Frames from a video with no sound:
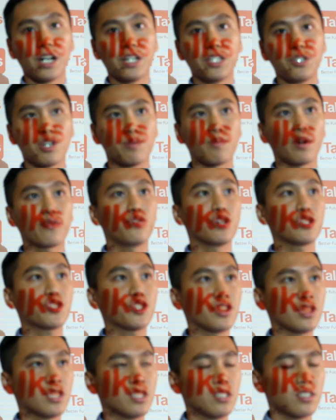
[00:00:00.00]
During my first
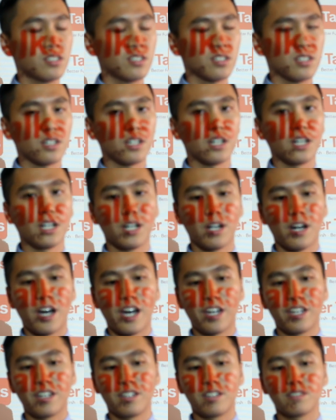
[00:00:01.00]
year,
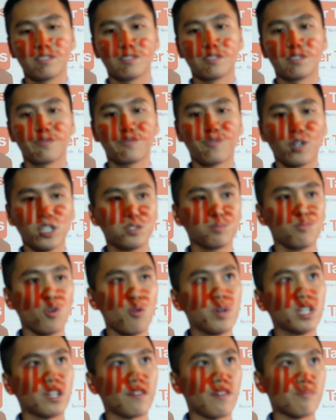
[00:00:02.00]
the first
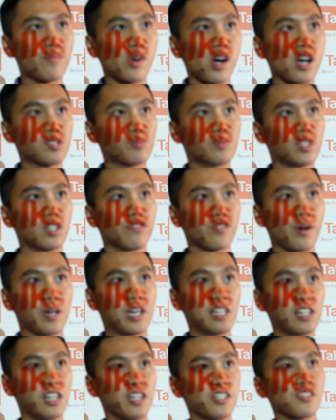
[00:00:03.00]
moment of embarrassment of my
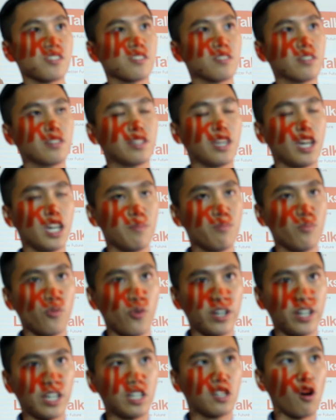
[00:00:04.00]
English came
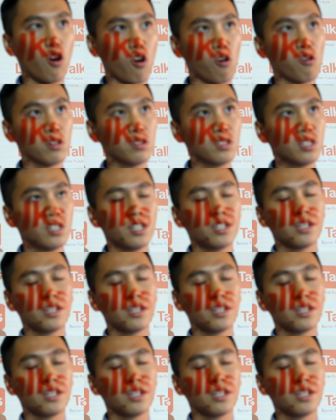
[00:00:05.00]
when I call